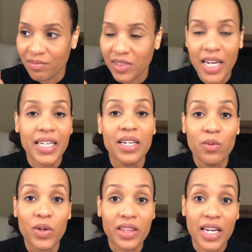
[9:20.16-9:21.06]
take
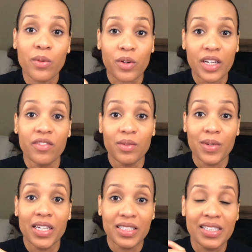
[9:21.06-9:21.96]
in what they were giving
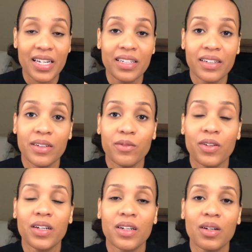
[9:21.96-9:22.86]
me instead of
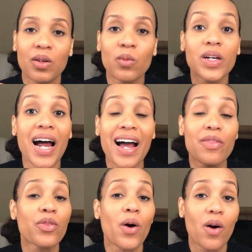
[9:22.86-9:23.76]
what I
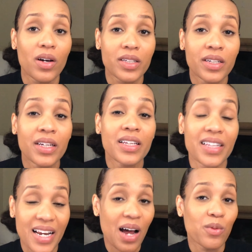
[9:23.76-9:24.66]
thought
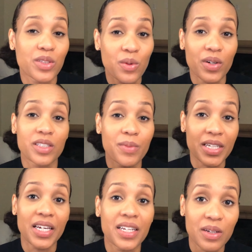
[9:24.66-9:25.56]
that I was going to be
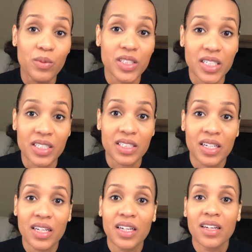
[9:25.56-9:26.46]
getting, which is,
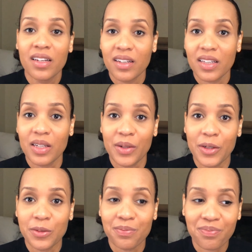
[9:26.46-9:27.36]
you
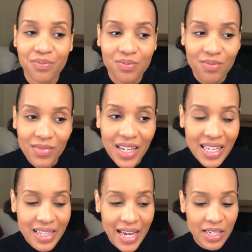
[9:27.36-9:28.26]
know,
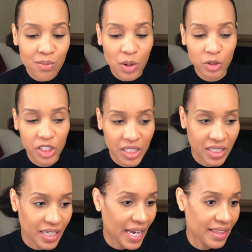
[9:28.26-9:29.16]
that
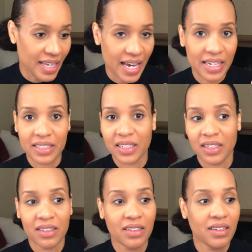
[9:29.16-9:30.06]
emotion and that
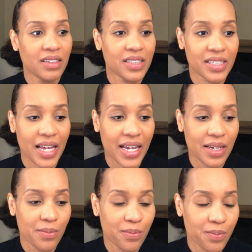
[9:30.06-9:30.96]

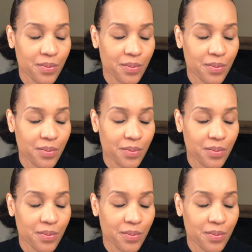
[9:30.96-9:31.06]
same,